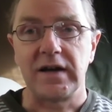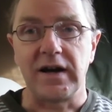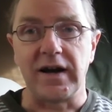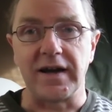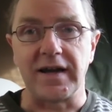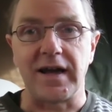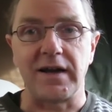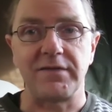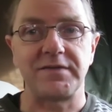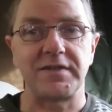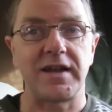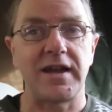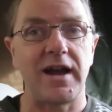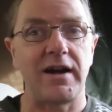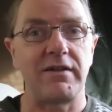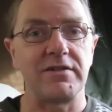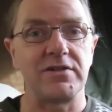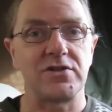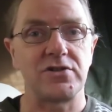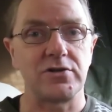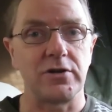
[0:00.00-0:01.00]
I have to
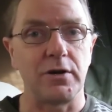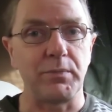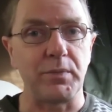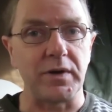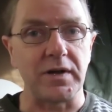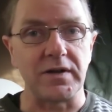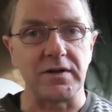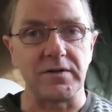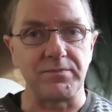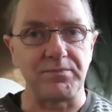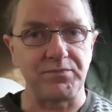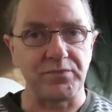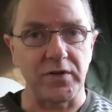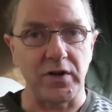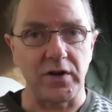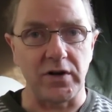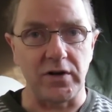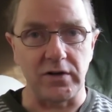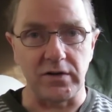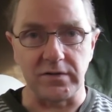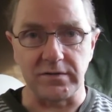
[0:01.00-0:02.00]
carry shopping
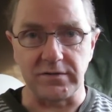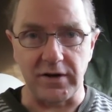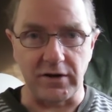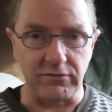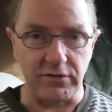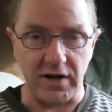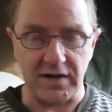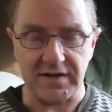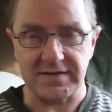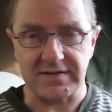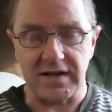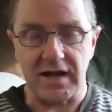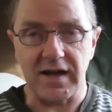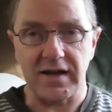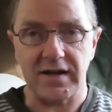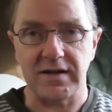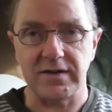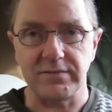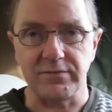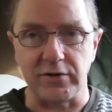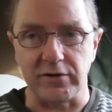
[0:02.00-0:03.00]
on a
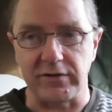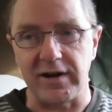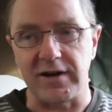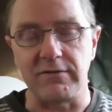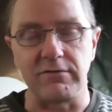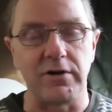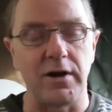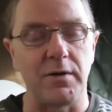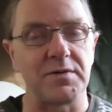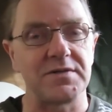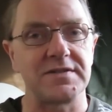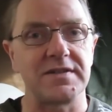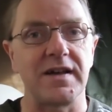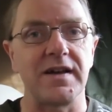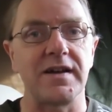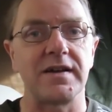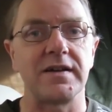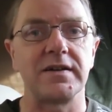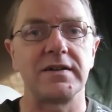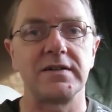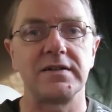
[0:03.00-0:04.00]
rucksack, or in a
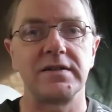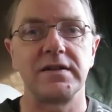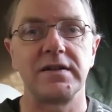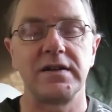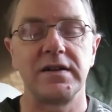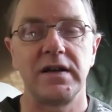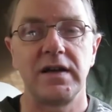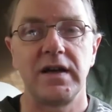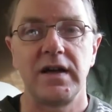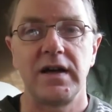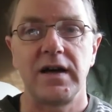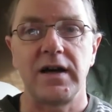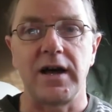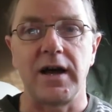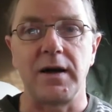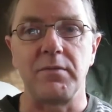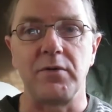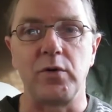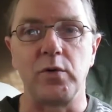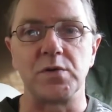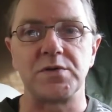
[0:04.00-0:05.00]
rucksack.
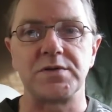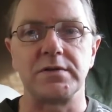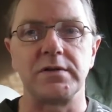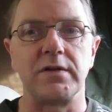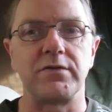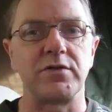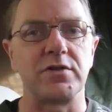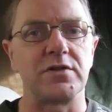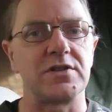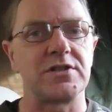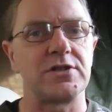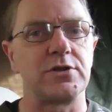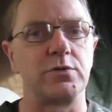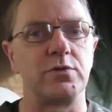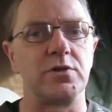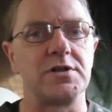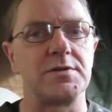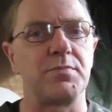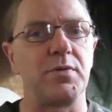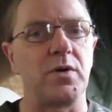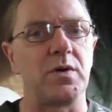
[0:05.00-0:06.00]
Also I've got a
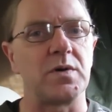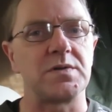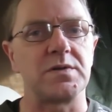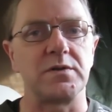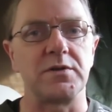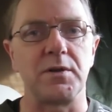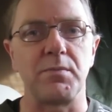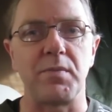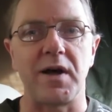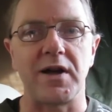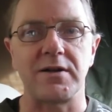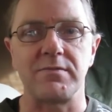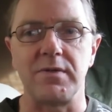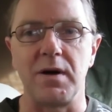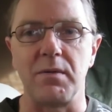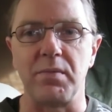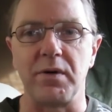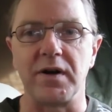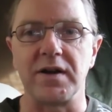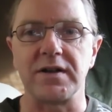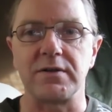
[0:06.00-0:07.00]
storage box on the back of
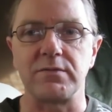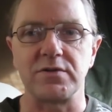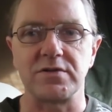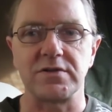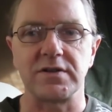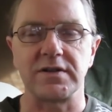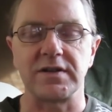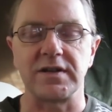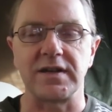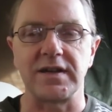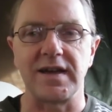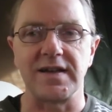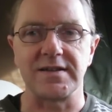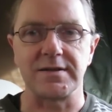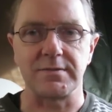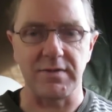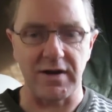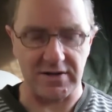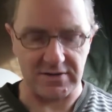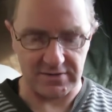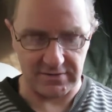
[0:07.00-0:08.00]
my bike which I can get
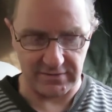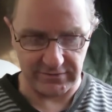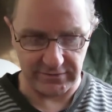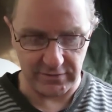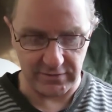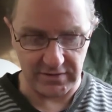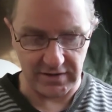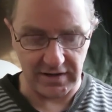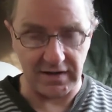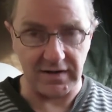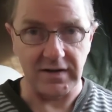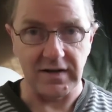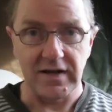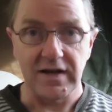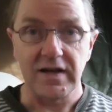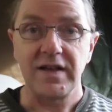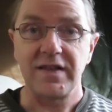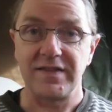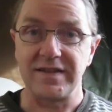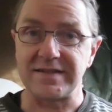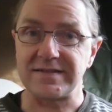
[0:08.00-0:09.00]
some extra food in.
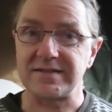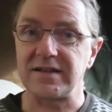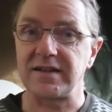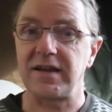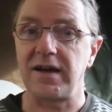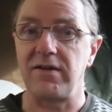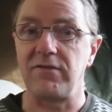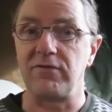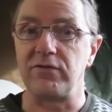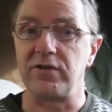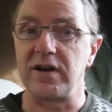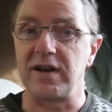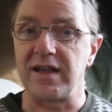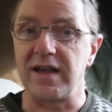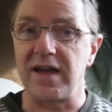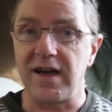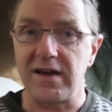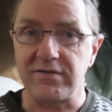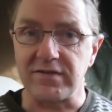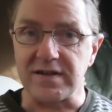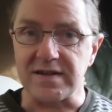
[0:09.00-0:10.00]
This can get really
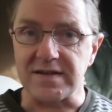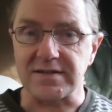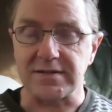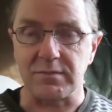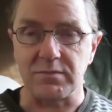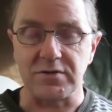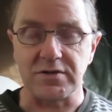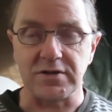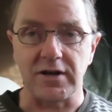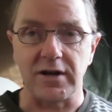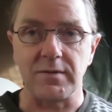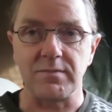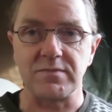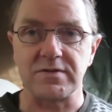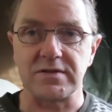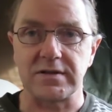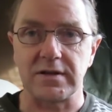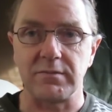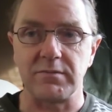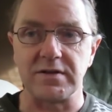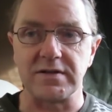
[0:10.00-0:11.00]
heavy
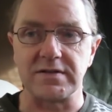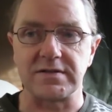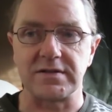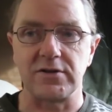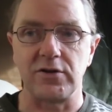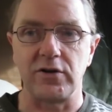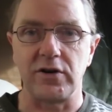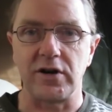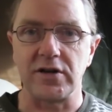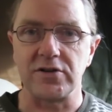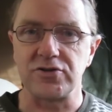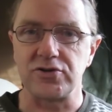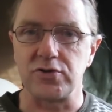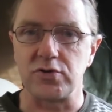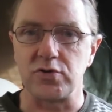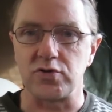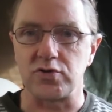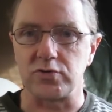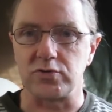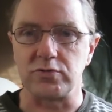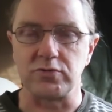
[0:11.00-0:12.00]
sometimes. It's not
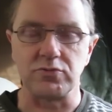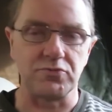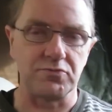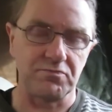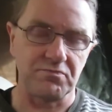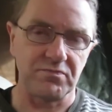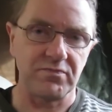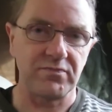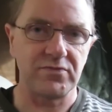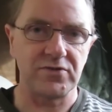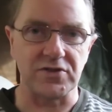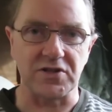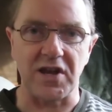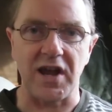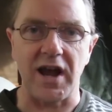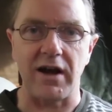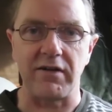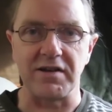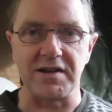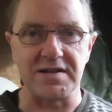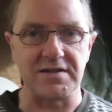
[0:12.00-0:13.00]
unusual to
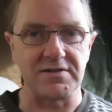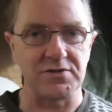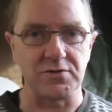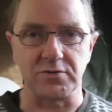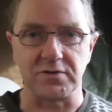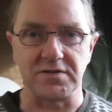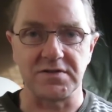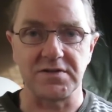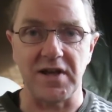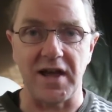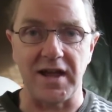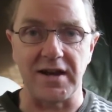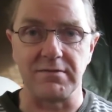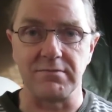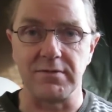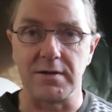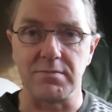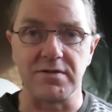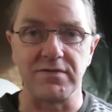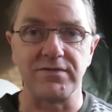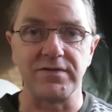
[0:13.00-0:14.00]
carry sort of 10,
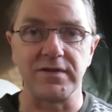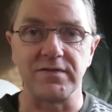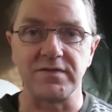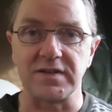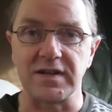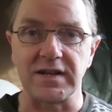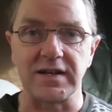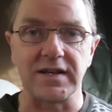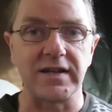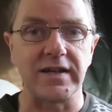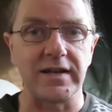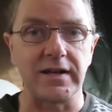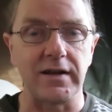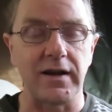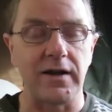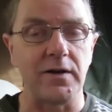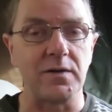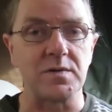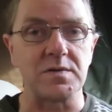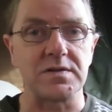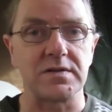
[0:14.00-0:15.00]
maybe 15
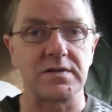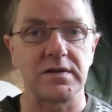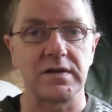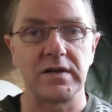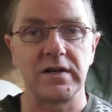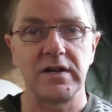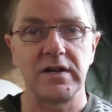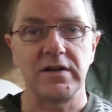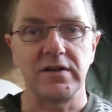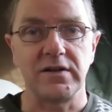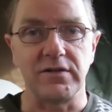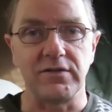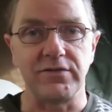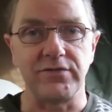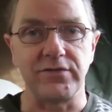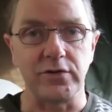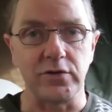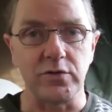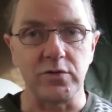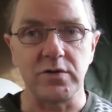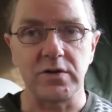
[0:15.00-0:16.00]
kilos of
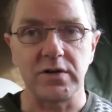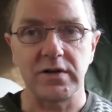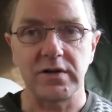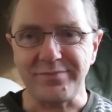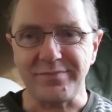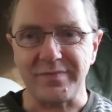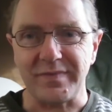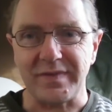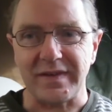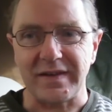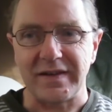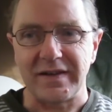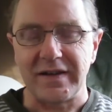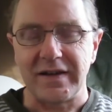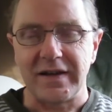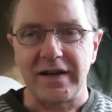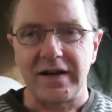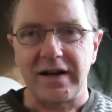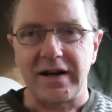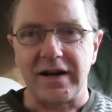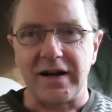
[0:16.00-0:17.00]
food.
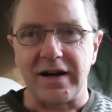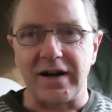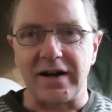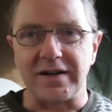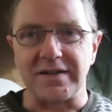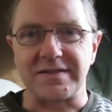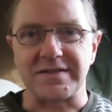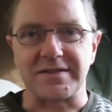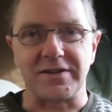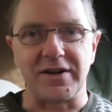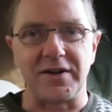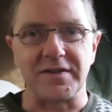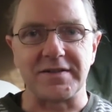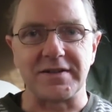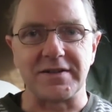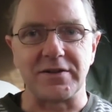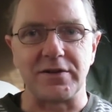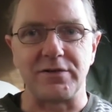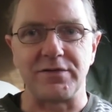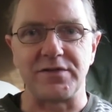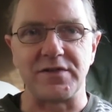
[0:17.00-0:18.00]
I
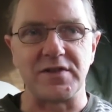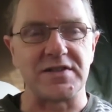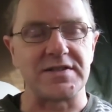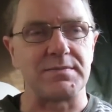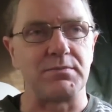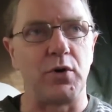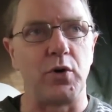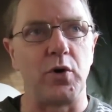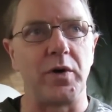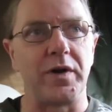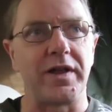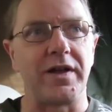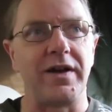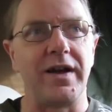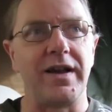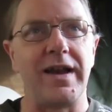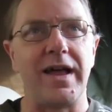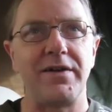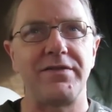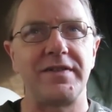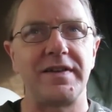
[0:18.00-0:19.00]
started off this morning,
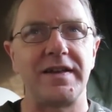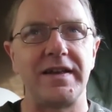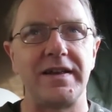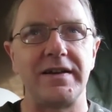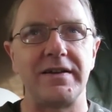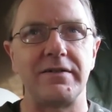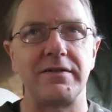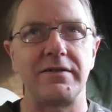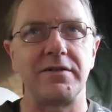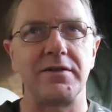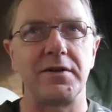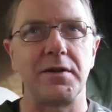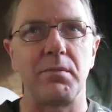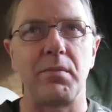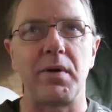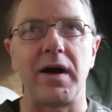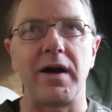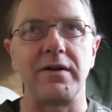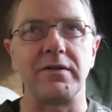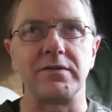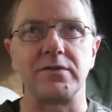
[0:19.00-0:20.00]
I left here at
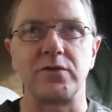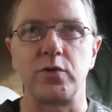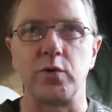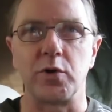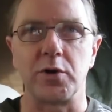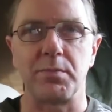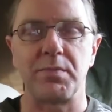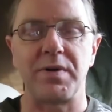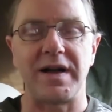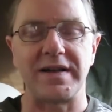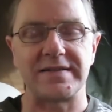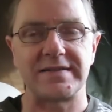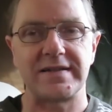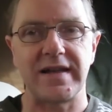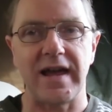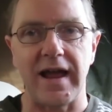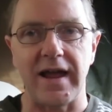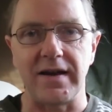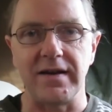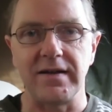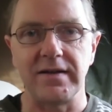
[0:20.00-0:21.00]
about
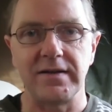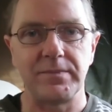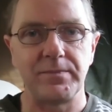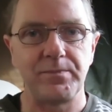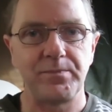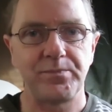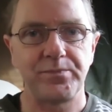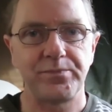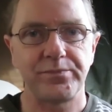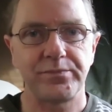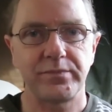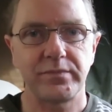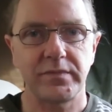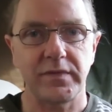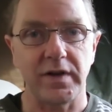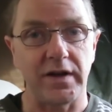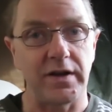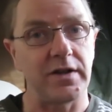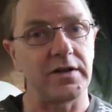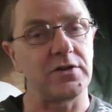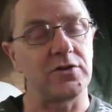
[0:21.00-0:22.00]
10:15.
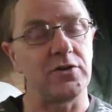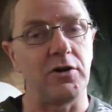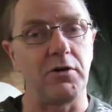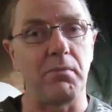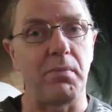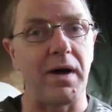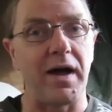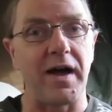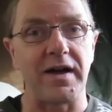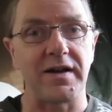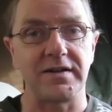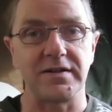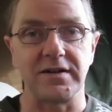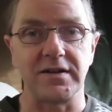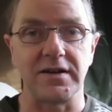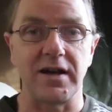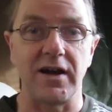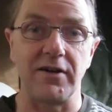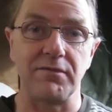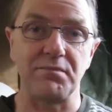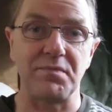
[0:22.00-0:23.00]
And I got back
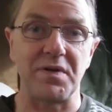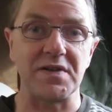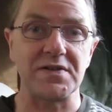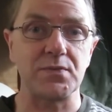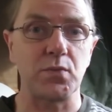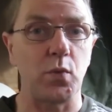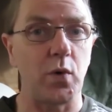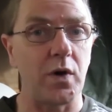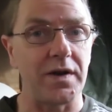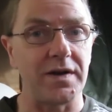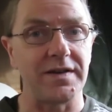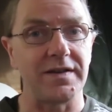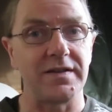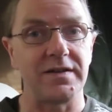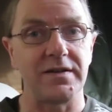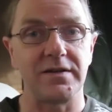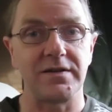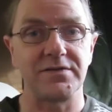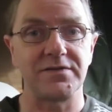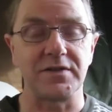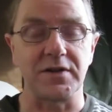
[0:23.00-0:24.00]
at 1:30 in the
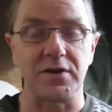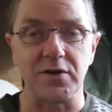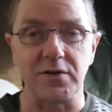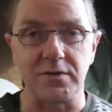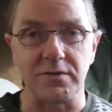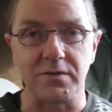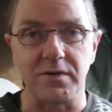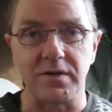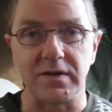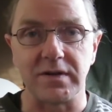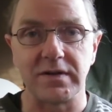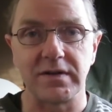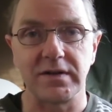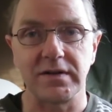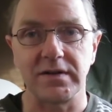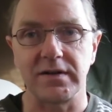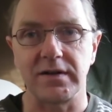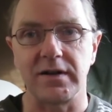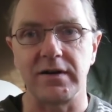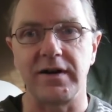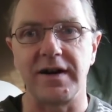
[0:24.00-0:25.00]
afternoon.
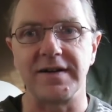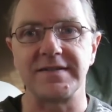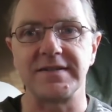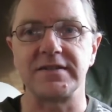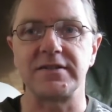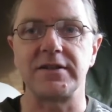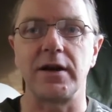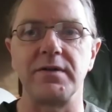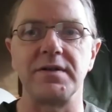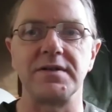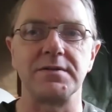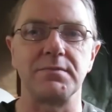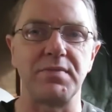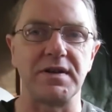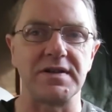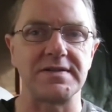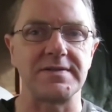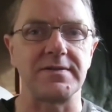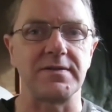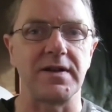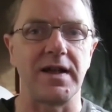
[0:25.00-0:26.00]
You know, I did into
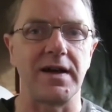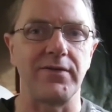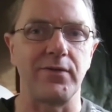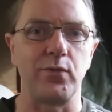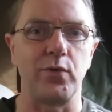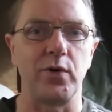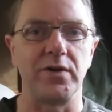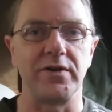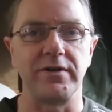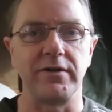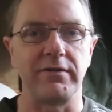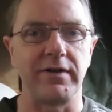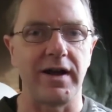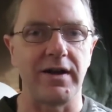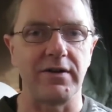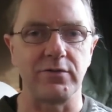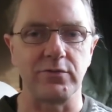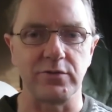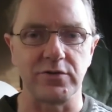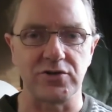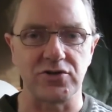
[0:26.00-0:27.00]
Bicester and have a wander
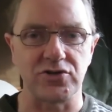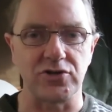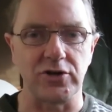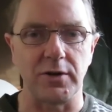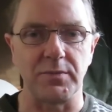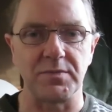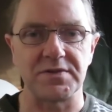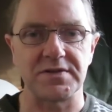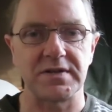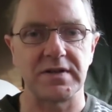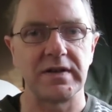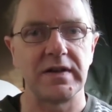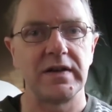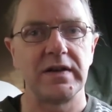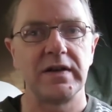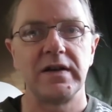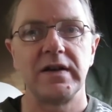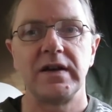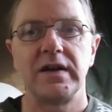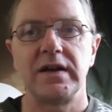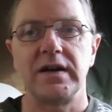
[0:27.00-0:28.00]
around all the shops,
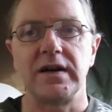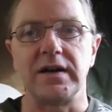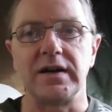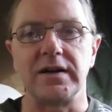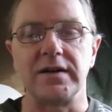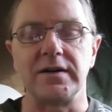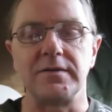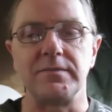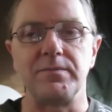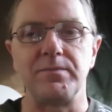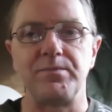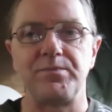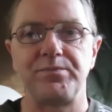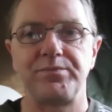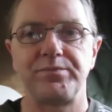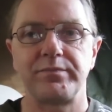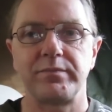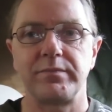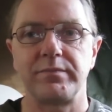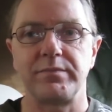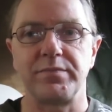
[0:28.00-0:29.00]
but
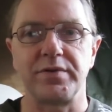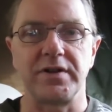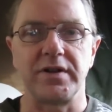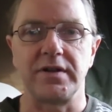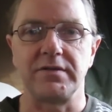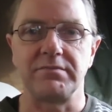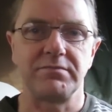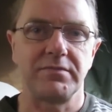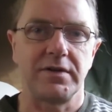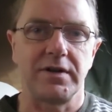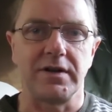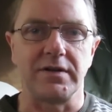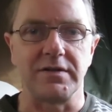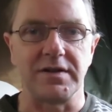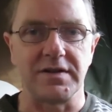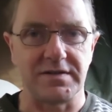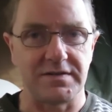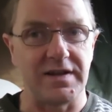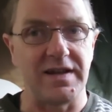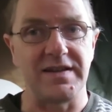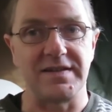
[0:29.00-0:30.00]

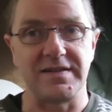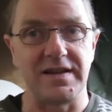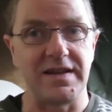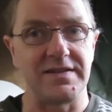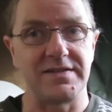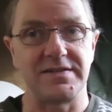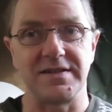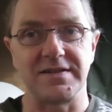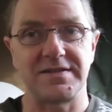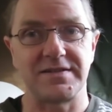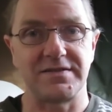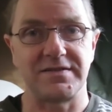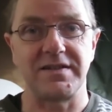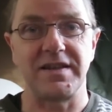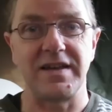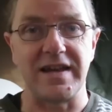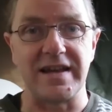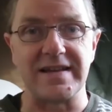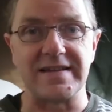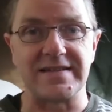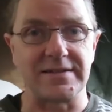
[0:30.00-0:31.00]
it just
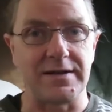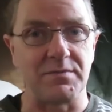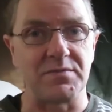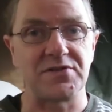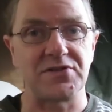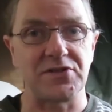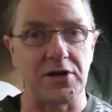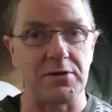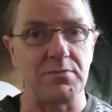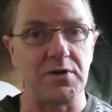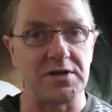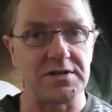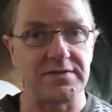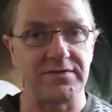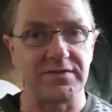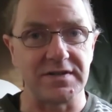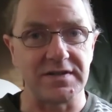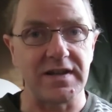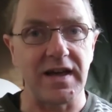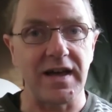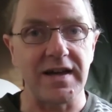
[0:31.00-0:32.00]
eats up so much
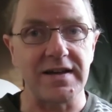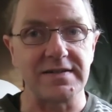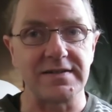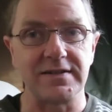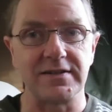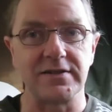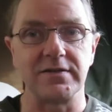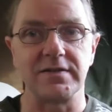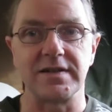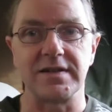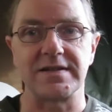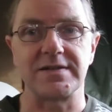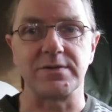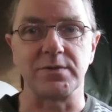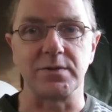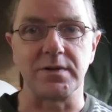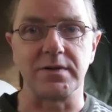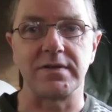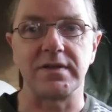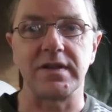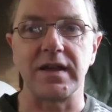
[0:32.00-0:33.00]
of your day to do this
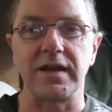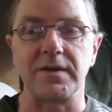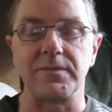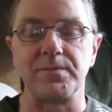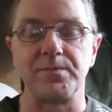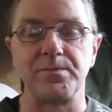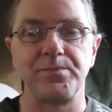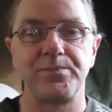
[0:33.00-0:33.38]
sort of thing.